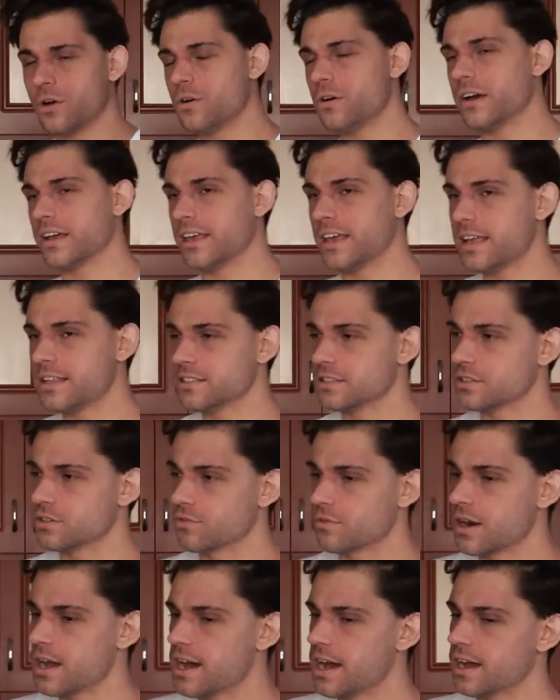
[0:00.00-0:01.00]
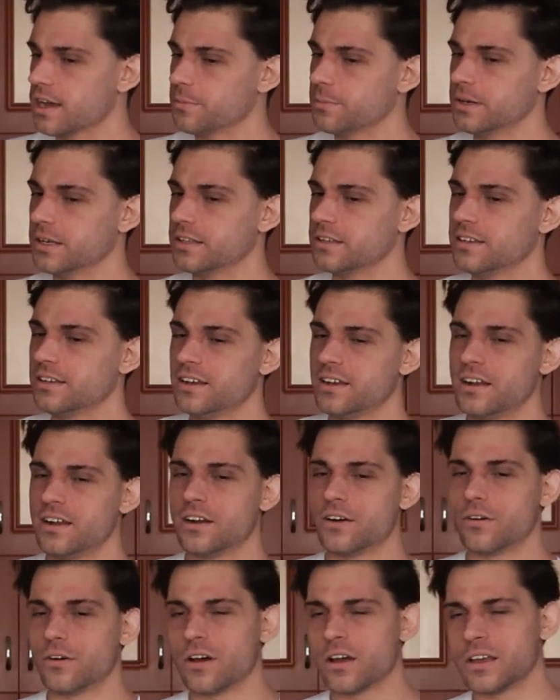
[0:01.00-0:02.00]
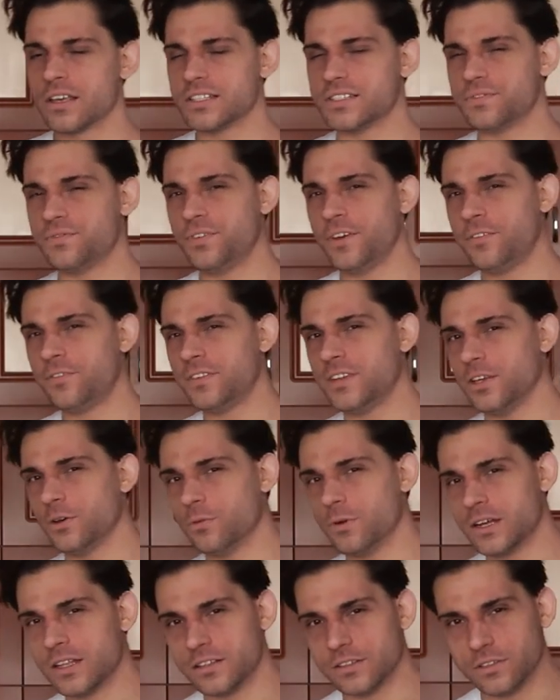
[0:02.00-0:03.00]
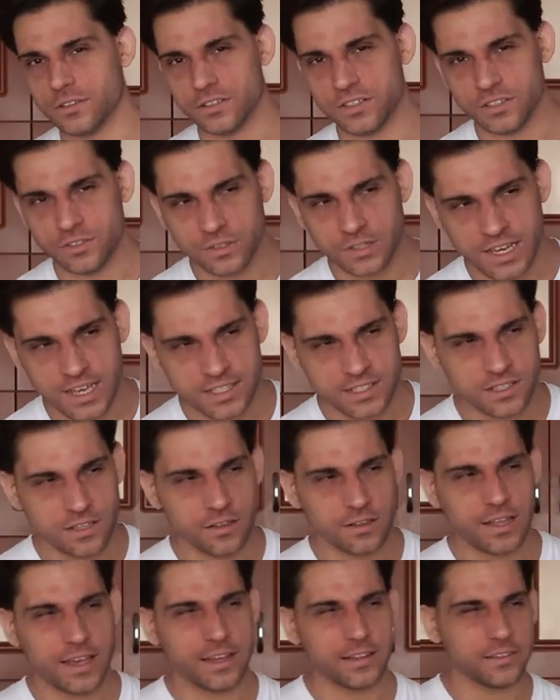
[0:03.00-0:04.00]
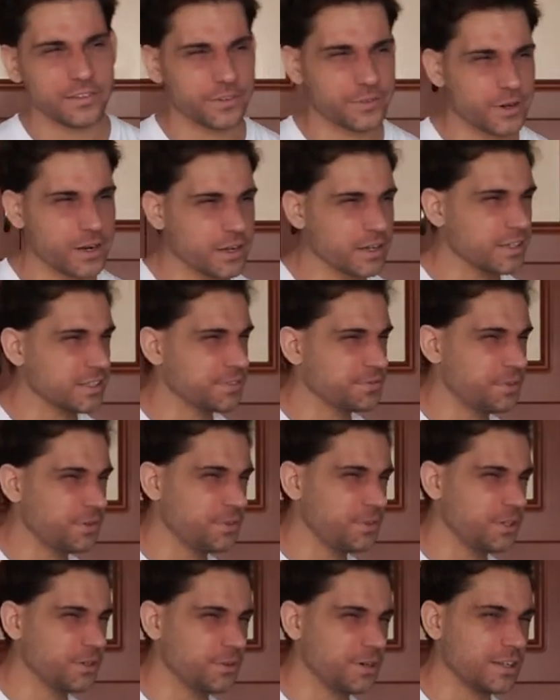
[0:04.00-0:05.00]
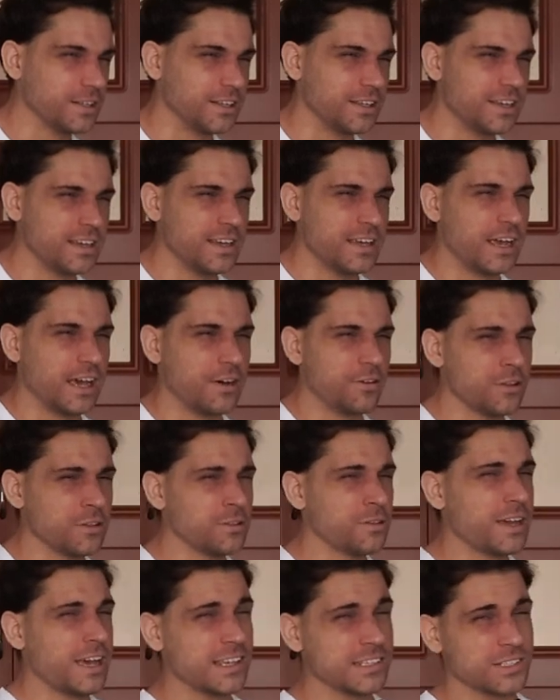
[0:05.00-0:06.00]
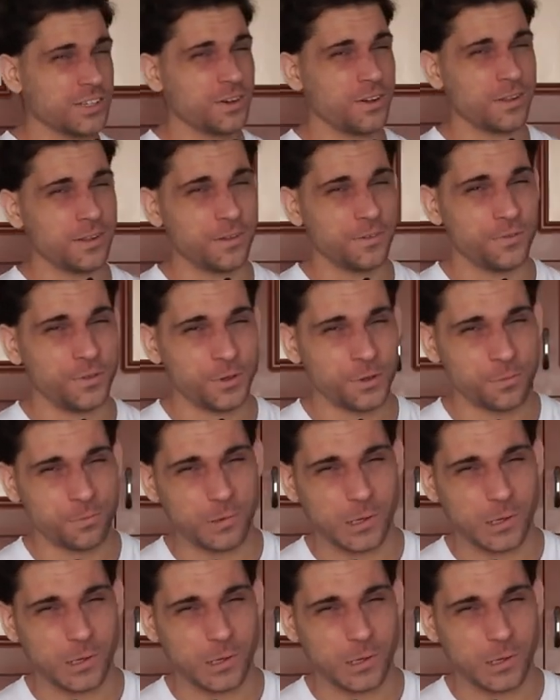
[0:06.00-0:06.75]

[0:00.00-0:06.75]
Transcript: all against Rock, but Rock is 51. Did you guys know that? Rock is 51. I want to ask all of you